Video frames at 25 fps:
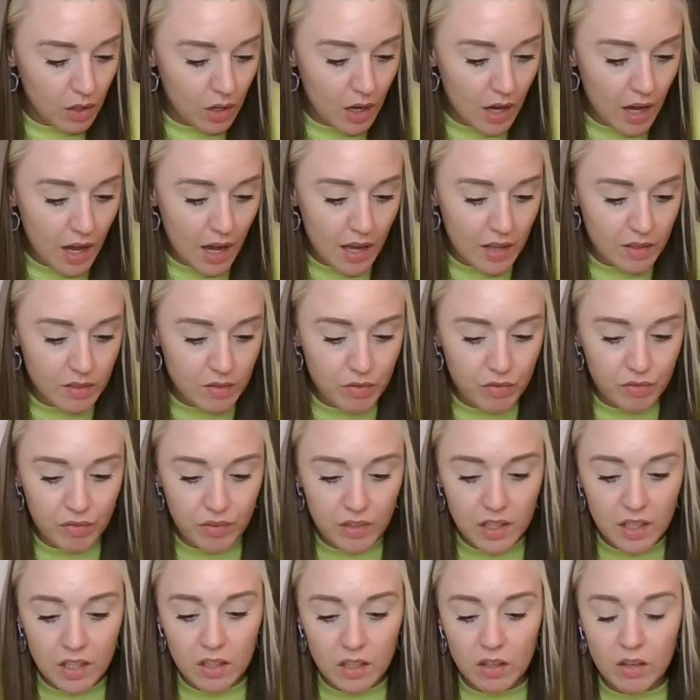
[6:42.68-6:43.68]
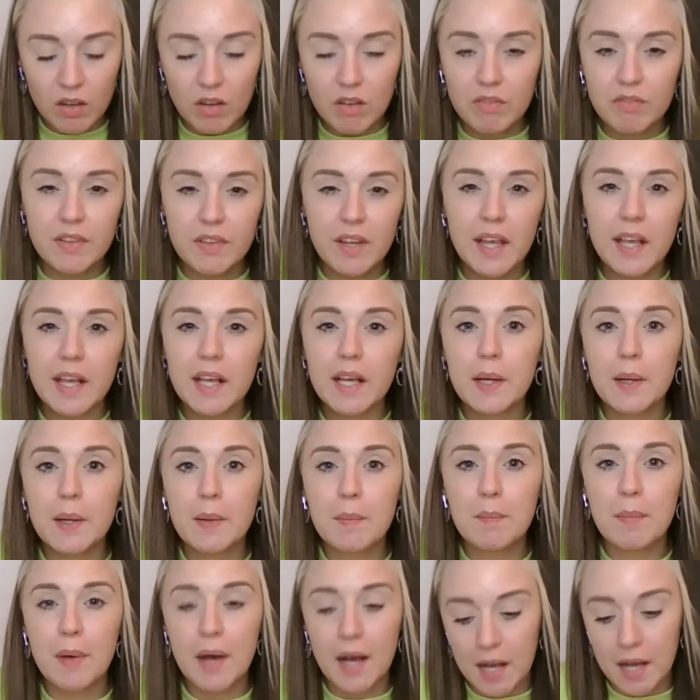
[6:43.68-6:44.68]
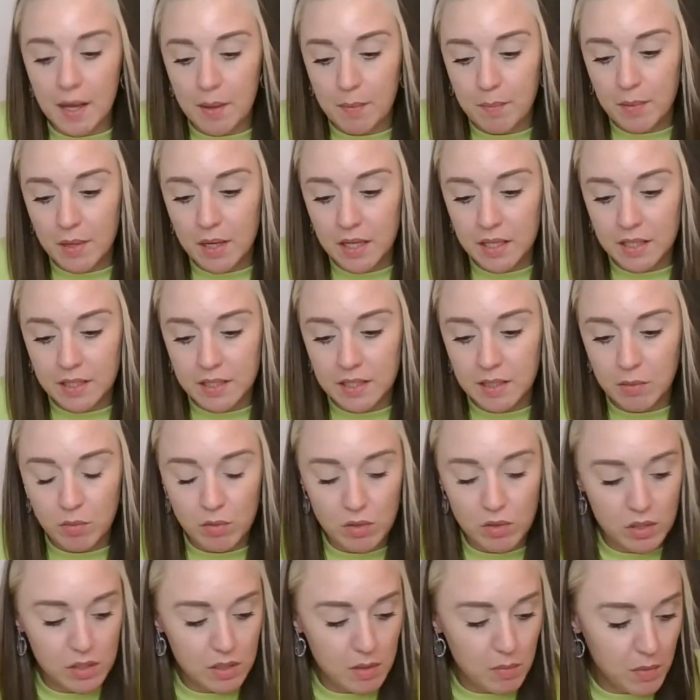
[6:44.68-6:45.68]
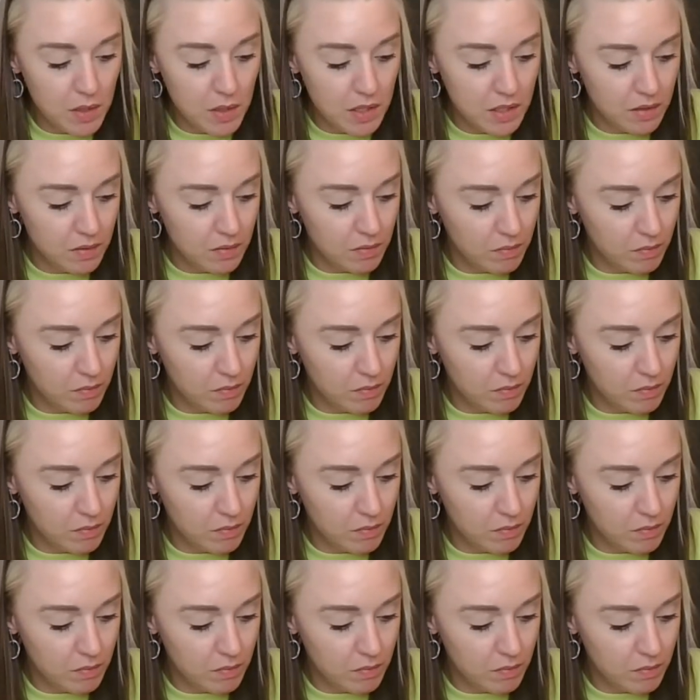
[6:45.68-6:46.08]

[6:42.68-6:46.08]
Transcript: and the fear of incompatibility with someone.